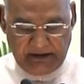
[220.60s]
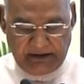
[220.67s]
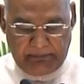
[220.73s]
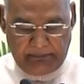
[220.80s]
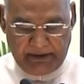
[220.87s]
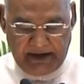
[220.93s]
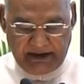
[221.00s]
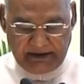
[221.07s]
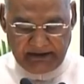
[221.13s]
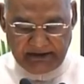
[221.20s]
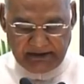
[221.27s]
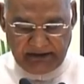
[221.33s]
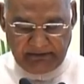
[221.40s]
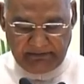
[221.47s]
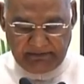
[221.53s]
The
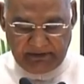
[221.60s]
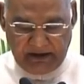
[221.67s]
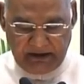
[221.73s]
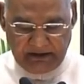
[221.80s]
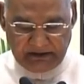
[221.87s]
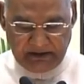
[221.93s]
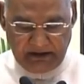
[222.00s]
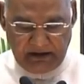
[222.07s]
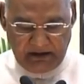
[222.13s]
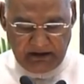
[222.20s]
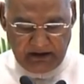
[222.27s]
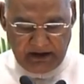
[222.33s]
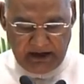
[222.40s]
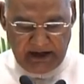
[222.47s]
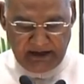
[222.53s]
practice of
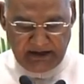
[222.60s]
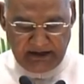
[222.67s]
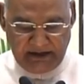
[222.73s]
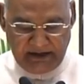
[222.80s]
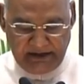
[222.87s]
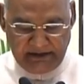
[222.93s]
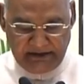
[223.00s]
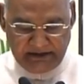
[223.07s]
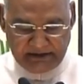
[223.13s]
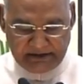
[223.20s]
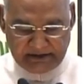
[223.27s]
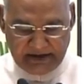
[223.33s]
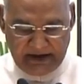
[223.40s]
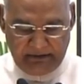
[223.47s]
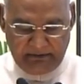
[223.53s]
cultural and religious
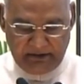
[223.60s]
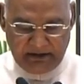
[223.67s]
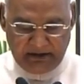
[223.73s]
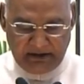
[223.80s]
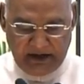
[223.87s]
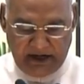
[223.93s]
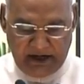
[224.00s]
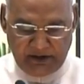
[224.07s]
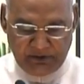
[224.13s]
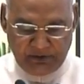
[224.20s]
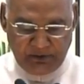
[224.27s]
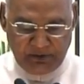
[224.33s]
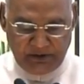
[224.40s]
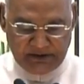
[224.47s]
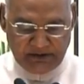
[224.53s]
travel and
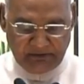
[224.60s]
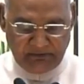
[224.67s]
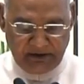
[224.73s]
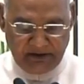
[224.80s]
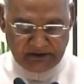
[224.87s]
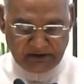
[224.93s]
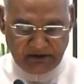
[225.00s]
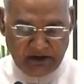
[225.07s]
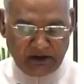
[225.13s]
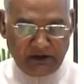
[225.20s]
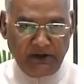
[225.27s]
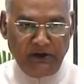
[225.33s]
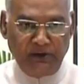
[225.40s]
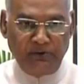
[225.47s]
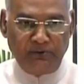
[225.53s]
tourism is not
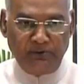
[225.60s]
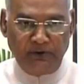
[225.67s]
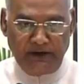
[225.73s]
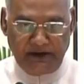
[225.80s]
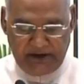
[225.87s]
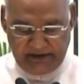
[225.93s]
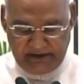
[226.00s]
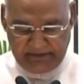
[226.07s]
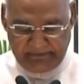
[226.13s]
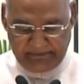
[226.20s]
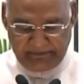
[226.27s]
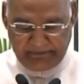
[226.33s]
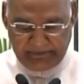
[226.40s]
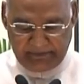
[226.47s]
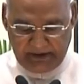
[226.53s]
new to India.
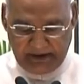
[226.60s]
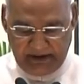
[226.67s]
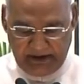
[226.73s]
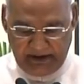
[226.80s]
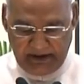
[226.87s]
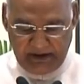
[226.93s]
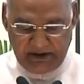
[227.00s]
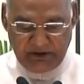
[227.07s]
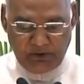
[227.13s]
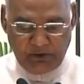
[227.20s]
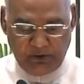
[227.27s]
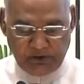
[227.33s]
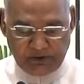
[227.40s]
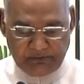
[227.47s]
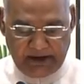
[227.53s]
It
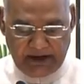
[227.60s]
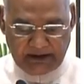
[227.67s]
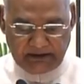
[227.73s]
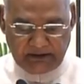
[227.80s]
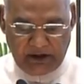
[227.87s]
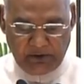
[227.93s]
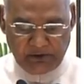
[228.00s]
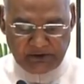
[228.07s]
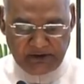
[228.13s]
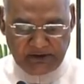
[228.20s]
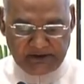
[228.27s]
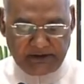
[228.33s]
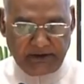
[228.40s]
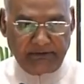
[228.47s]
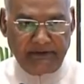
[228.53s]
goes back
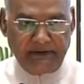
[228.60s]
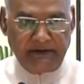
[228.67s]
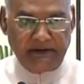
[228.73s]
thousands of